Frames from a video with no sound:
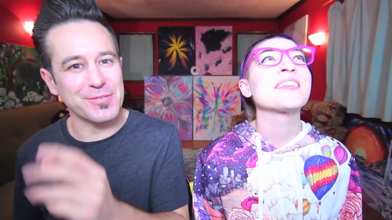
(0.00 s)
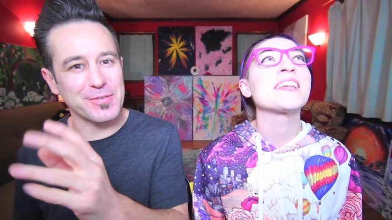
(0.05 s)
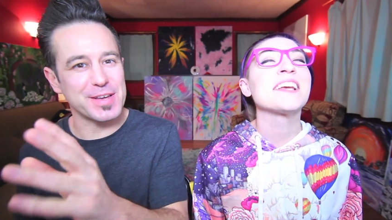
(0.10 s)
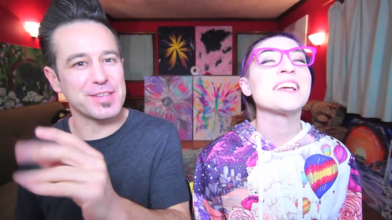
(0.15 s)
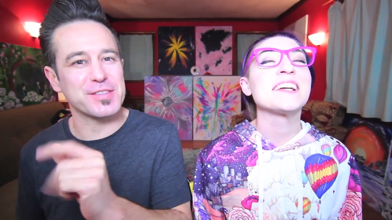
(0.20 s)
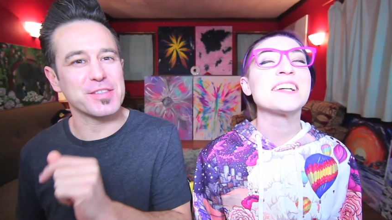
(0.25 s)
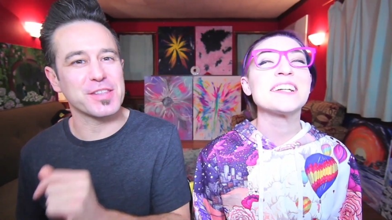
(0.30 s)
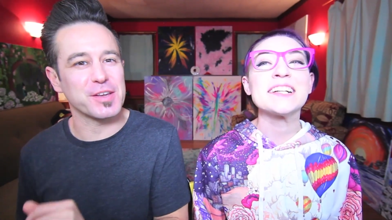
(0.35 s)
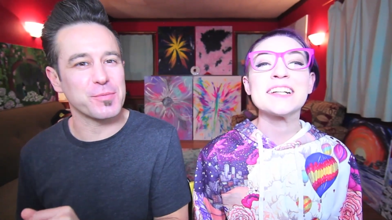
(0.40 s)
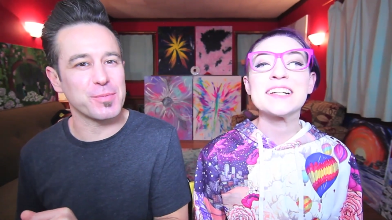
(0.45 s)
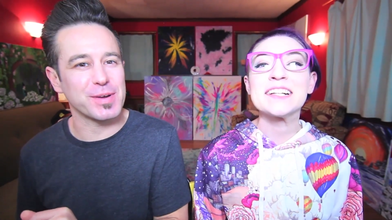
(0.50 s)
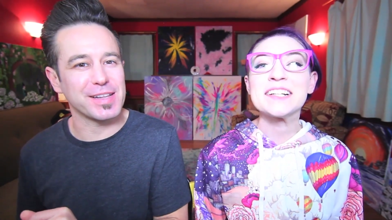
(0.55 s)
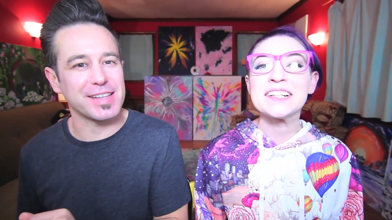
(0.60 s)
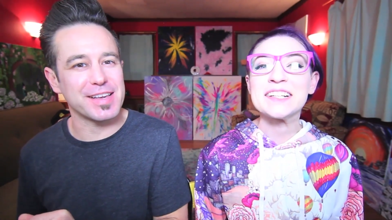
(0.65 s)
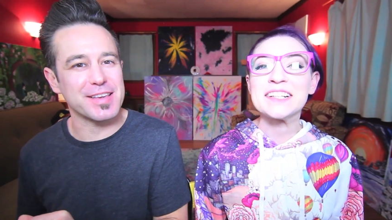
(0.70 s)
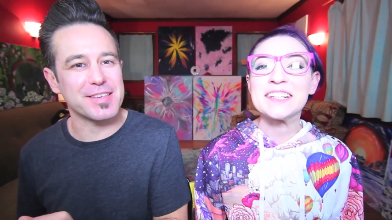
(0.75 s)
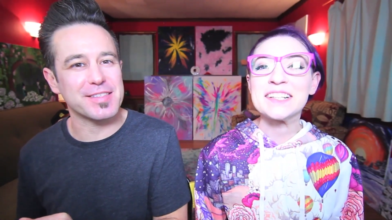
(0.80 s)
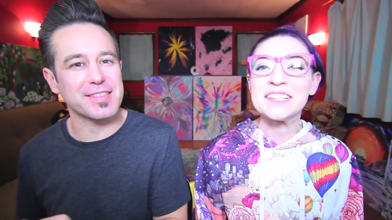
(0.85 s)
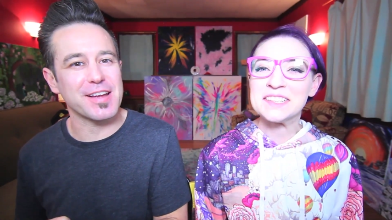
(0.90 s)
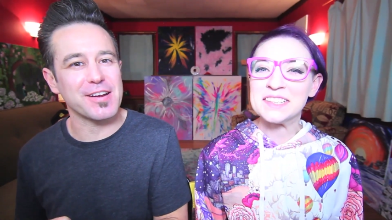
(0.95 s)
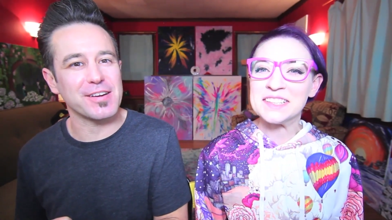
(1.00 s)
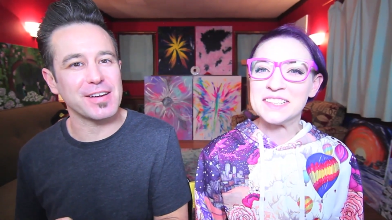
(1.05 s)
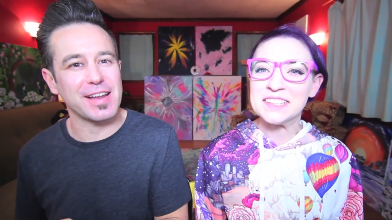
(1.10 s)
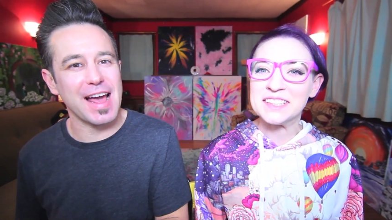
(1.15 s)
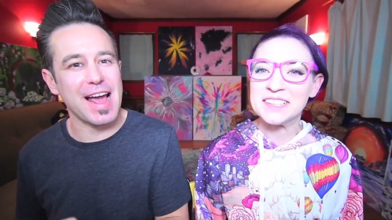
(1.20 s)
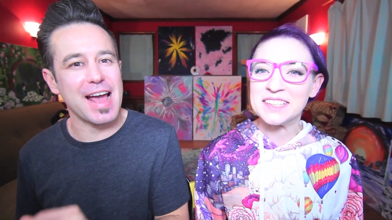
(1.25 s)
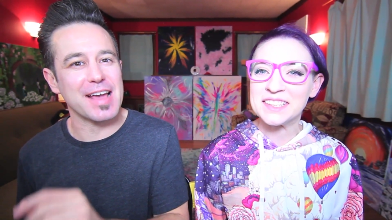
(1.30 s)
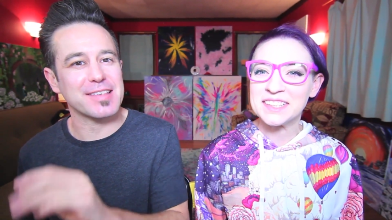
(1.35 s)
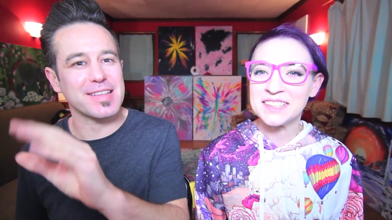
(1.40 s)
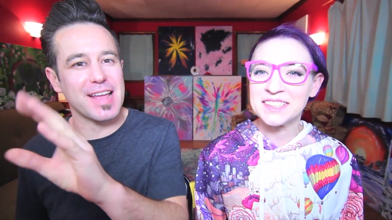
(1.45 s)
Speaker 1: recently released their
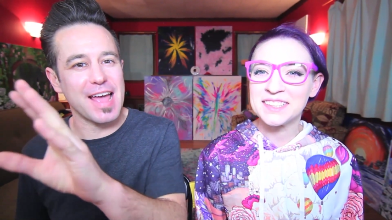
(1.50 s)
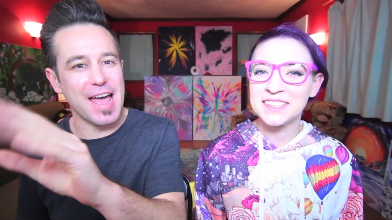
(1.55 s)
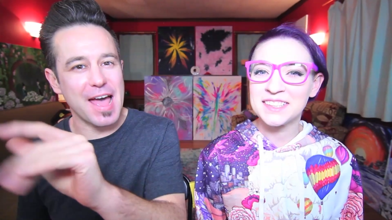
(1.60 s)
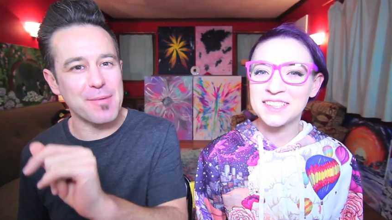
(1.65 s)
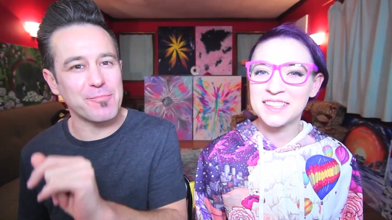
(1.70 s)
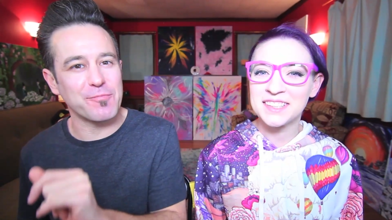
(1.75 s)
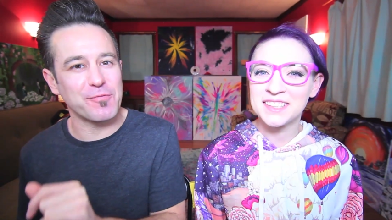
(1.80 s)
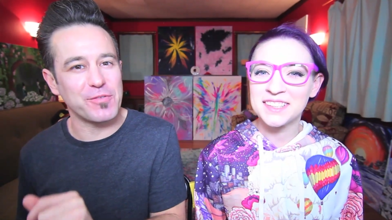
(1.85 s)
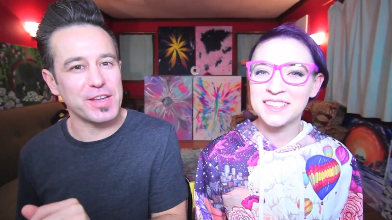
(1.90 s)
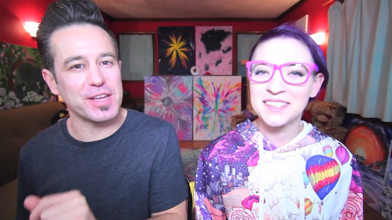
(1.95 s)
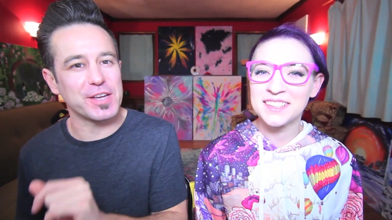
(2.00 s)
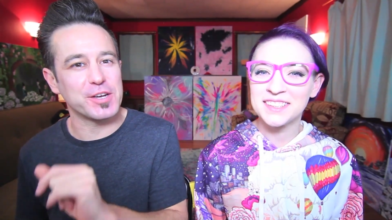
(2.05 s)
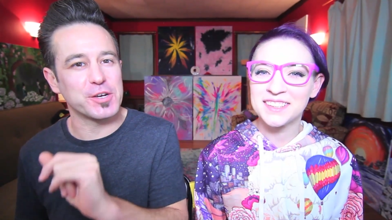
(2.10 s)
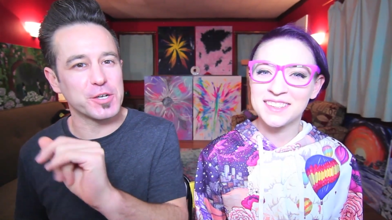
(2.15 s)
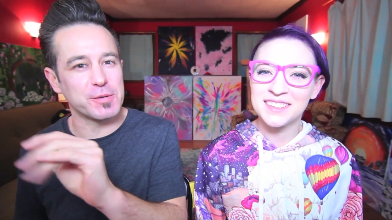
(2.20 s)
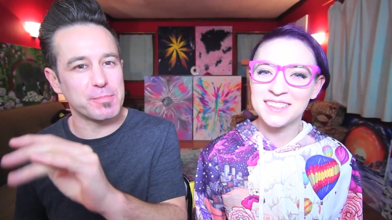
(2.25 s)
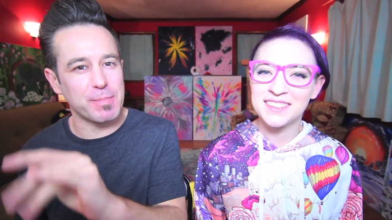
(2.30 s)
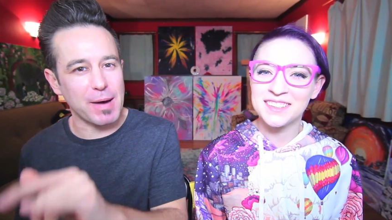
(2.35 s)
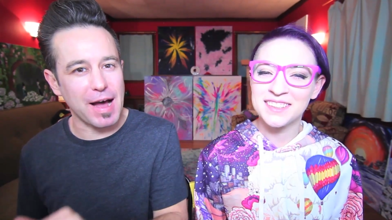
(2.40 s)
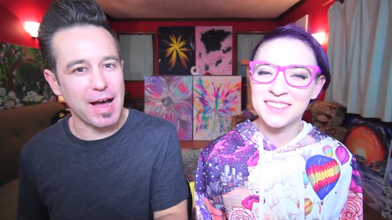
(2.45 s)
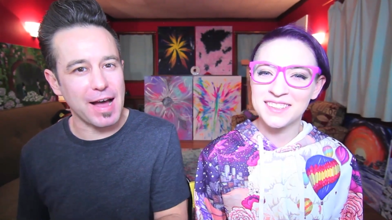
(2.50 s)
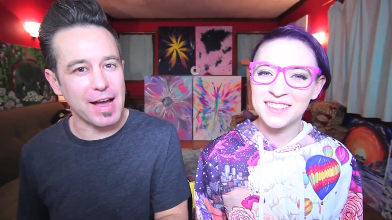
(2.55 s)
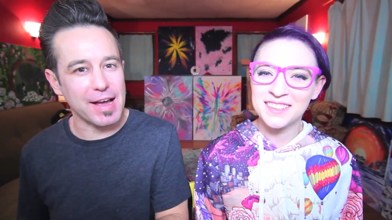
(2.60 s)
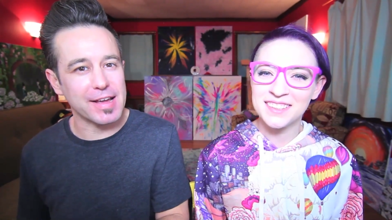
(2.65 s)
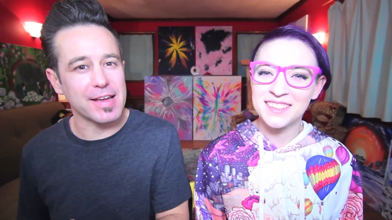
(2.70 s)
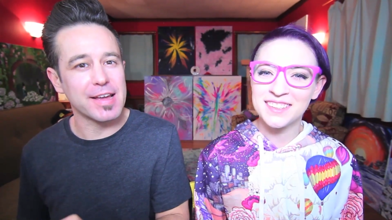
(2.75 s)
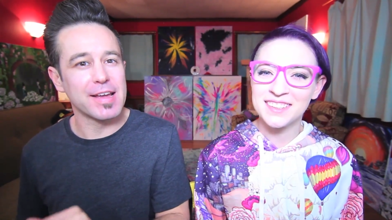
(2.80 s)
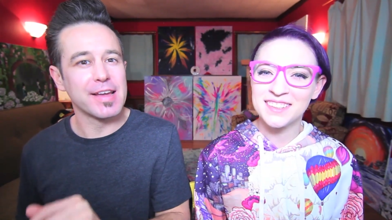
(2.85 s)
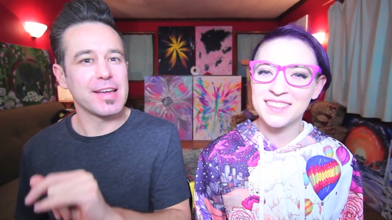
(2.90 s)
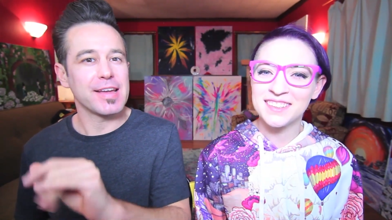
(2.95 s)
last MV,
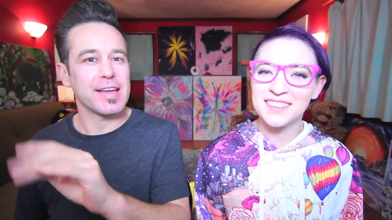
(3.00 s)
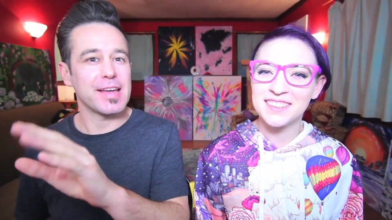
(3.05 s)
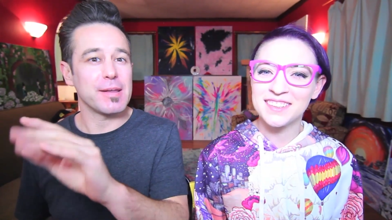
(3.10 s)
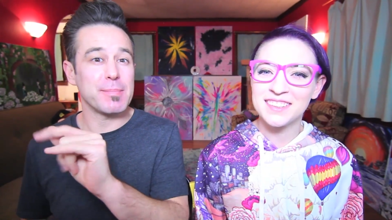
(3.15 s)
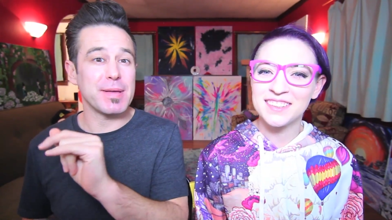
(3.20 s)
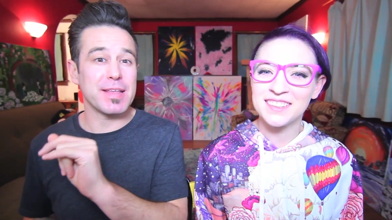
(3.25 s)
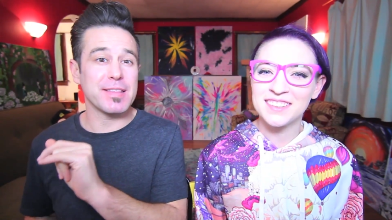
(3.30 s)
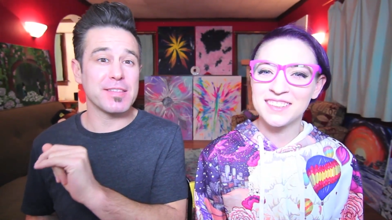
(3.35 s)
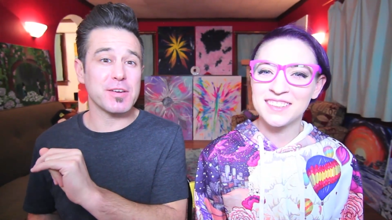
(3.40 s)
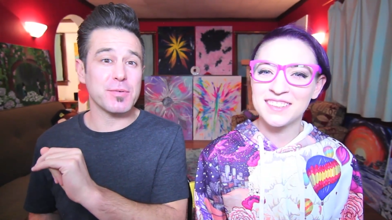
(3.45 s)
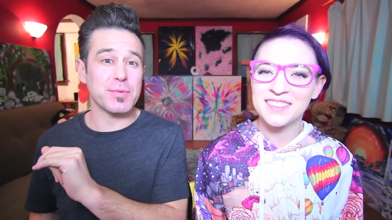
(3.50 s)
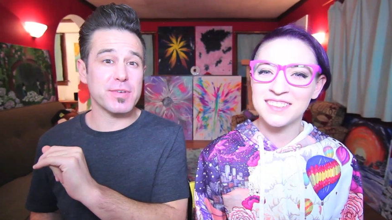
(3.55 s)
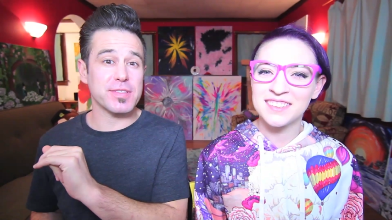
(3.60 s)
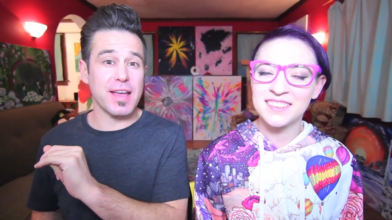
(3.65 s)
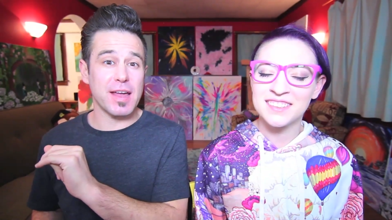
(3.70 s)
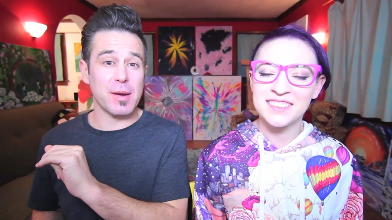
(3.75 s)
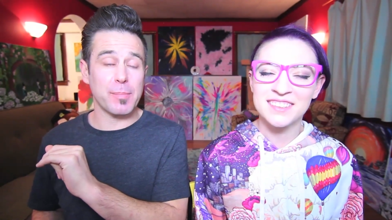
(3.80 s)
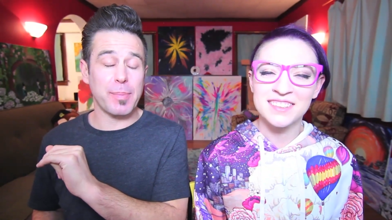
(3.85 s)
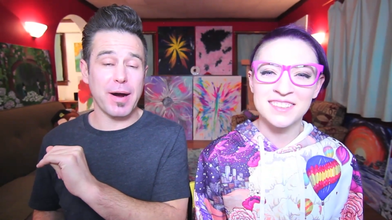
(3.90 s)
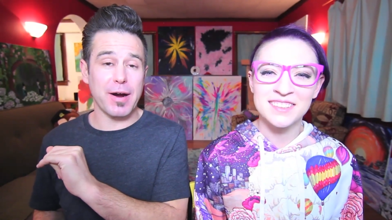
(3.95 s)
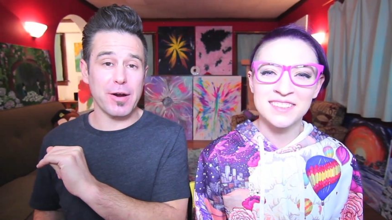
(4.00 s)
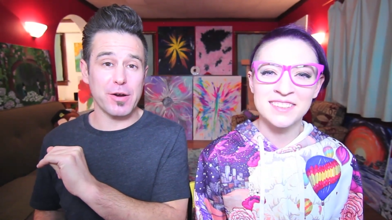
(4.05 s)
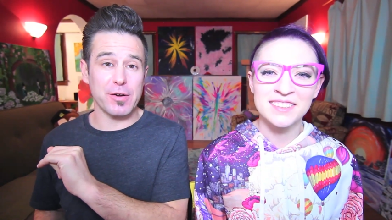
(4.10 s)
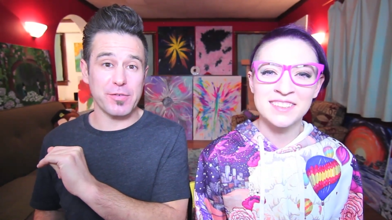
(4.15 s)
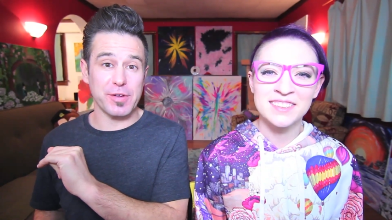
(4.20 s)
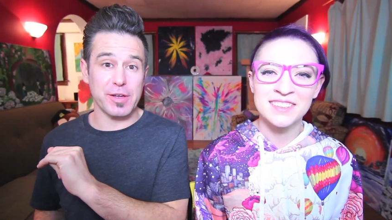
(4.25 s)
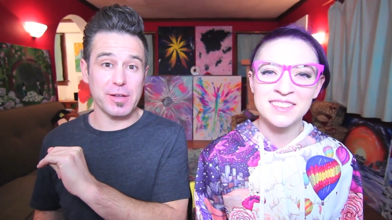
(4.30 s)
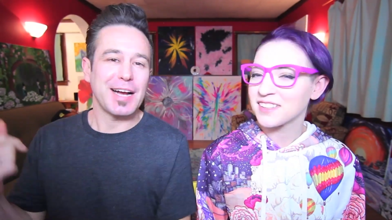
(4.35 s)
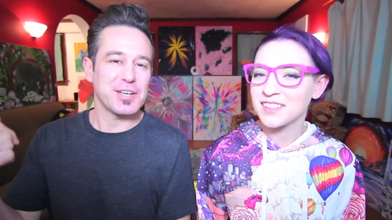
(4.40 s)
Goodbye, and Minzy was not a part of it.